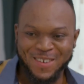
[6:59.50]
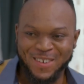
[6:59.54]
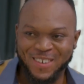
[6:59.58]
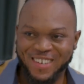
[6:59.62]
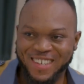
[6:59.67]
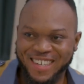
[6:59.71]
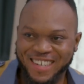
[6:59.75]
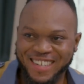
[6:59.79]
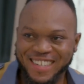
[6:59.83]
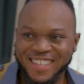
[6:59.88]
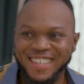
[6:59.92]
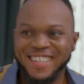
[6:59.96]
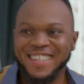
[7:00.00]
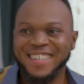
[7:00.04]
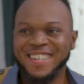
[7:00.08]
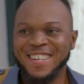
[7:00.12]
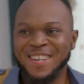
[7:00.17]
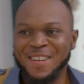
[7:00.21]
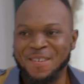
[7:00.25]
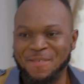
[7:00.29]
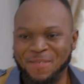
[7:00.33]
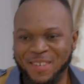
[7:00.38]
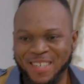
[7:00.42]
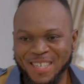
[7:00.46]
Oga,
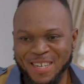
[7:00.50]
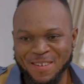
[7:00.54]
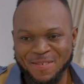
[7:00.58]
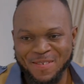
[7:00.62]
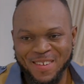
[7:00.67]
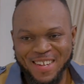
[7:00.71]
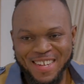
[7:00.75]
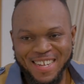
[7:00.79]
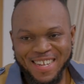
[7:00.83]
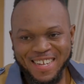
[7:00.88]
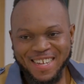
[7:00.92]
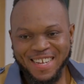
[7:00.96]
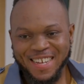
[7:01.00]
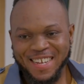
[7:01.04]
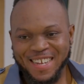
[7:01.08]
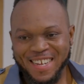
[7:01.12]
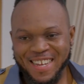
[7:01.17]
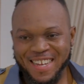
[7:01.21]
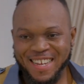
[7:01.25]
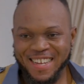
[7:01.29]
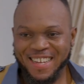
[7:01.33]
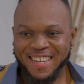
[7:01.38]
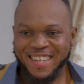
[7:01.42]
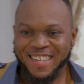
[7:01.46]
madam,
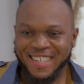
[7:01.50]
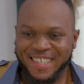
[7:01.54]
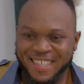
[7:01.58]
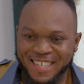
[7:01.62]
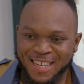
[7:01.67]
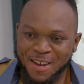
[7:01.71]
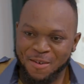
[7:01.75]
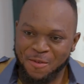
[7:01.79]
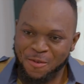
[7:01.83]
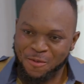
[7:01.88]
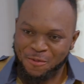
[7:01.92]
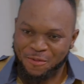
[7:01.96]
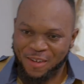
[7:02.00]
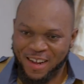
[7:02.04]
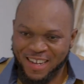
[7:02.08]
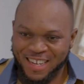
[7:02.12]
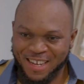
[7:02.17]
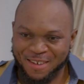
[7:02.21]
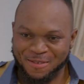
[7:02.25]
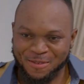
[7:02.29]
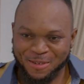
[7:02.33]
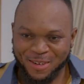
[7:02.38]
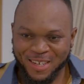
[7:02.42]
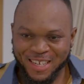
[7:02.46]
you get one fine
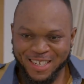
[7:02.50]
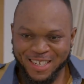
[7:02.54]
girl for